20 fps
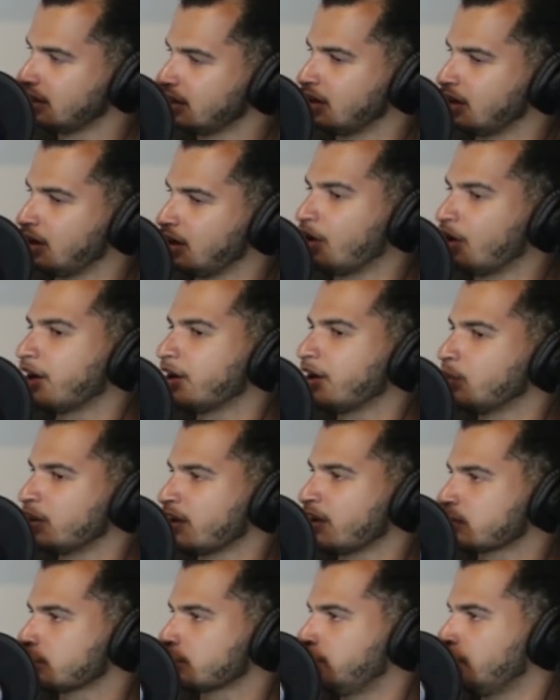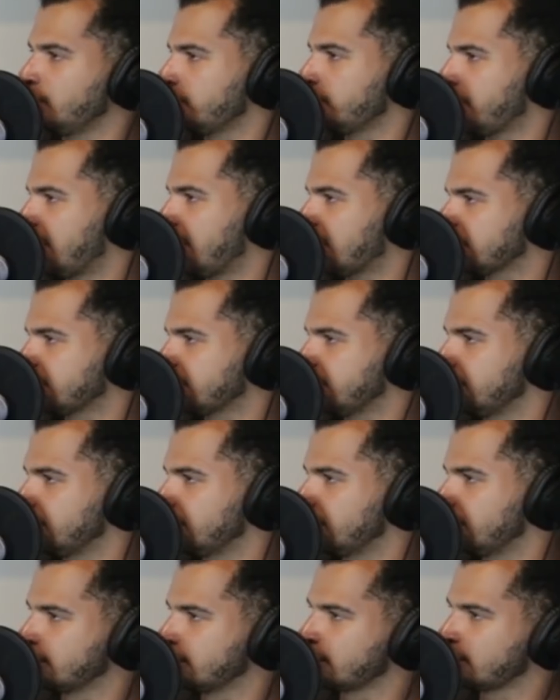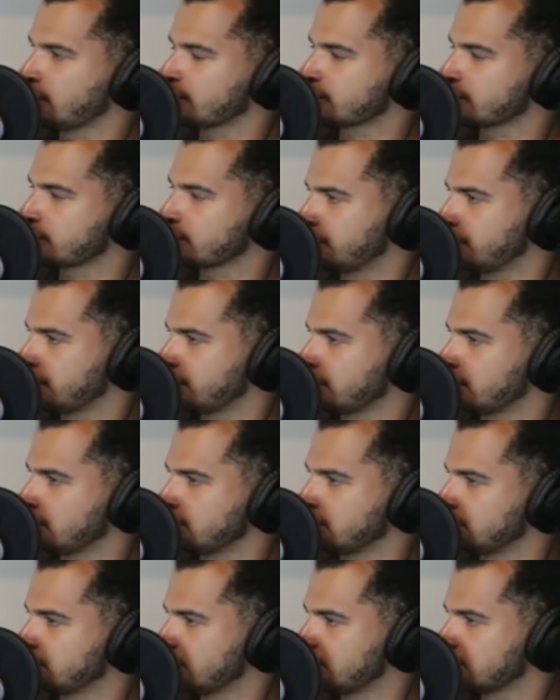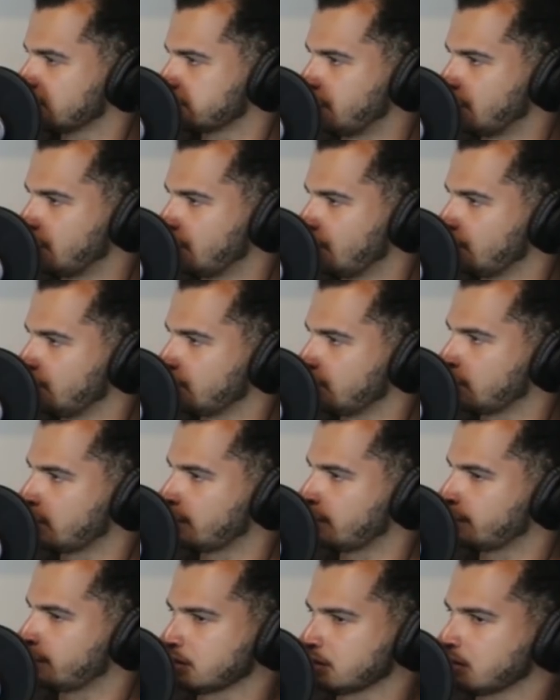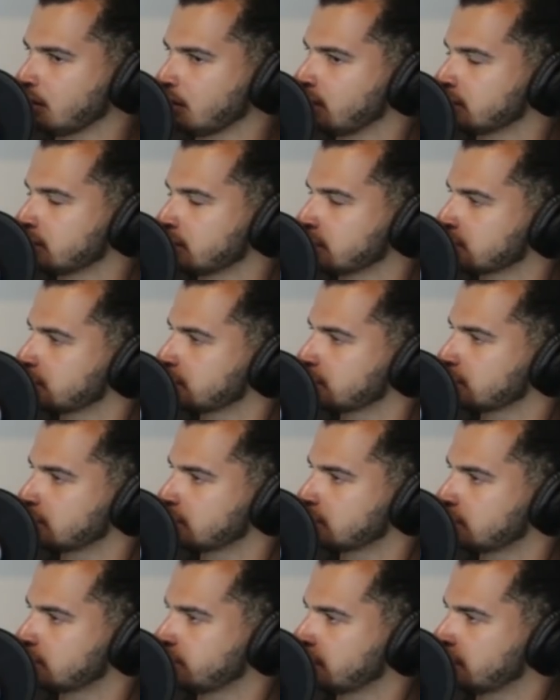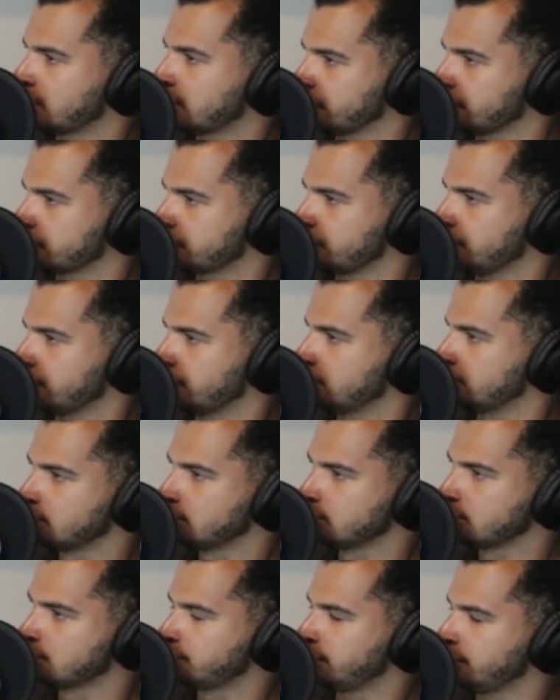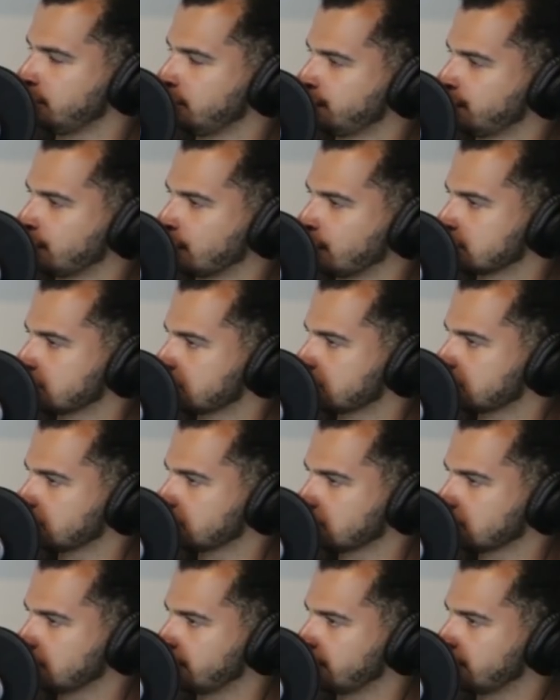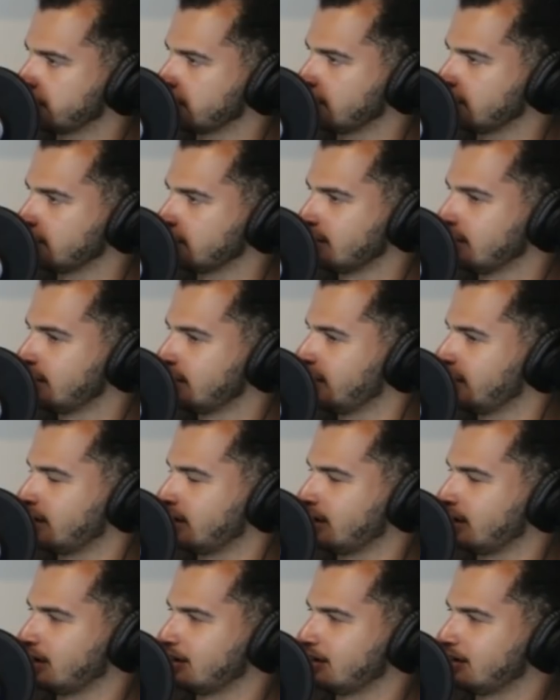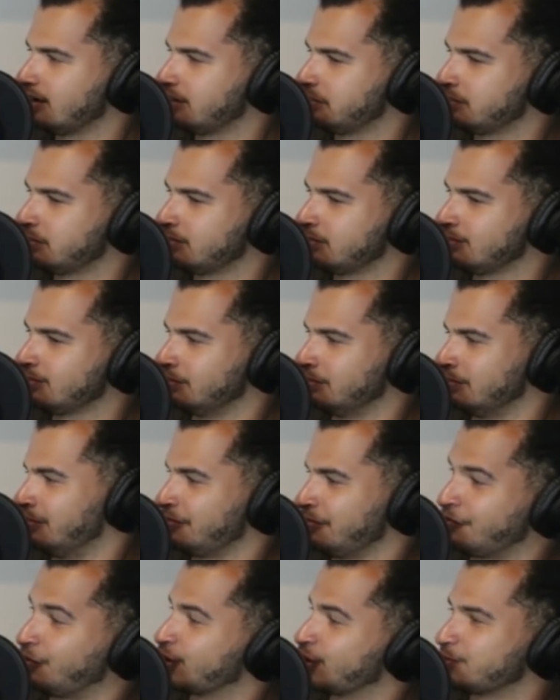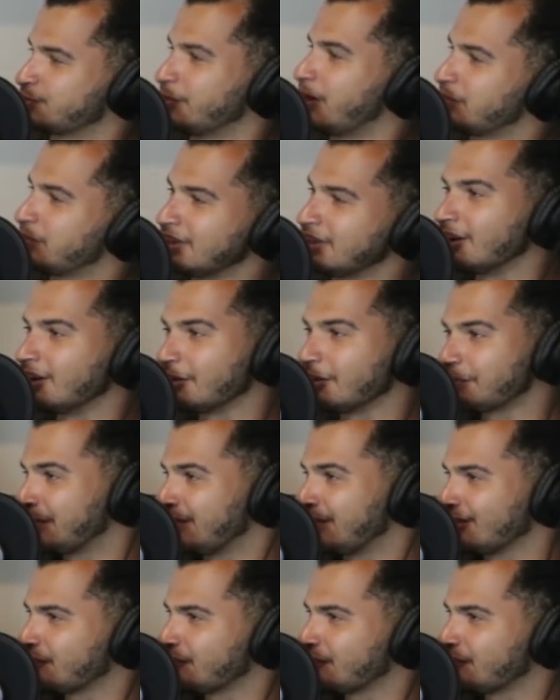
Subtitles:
all right, well, you have to pull a paddle here and then you have to put it in this mode and whatever. Like, no, you just clutch here, put it in first. There you go. First might be up here,